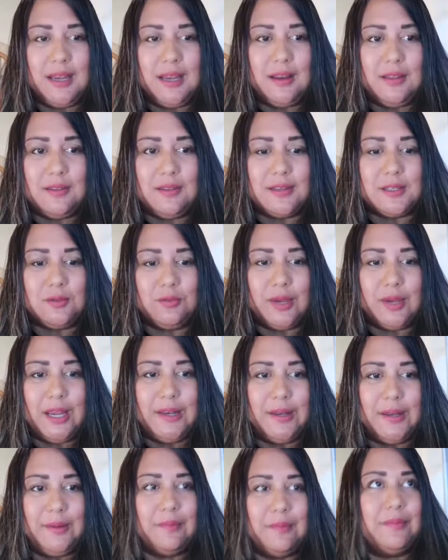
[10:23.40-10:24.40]
on this
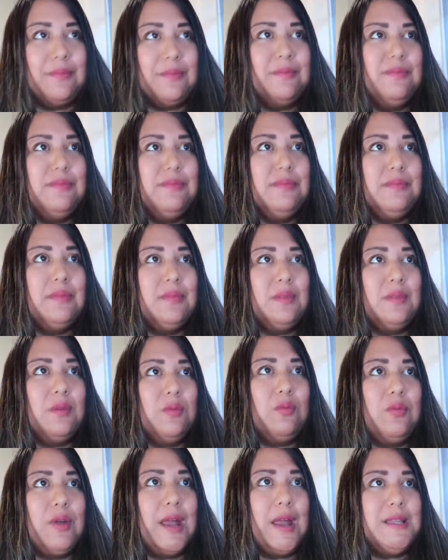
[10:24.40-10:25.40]
random
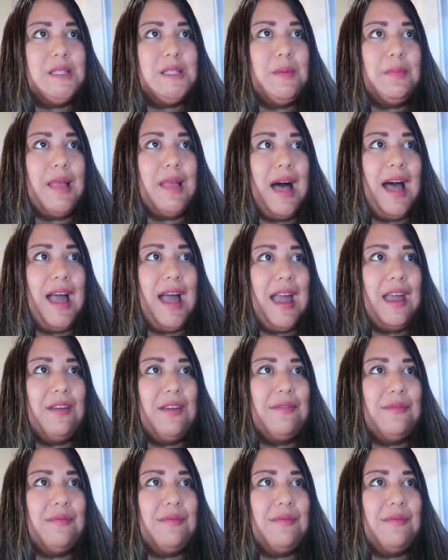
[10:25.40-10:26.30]
live.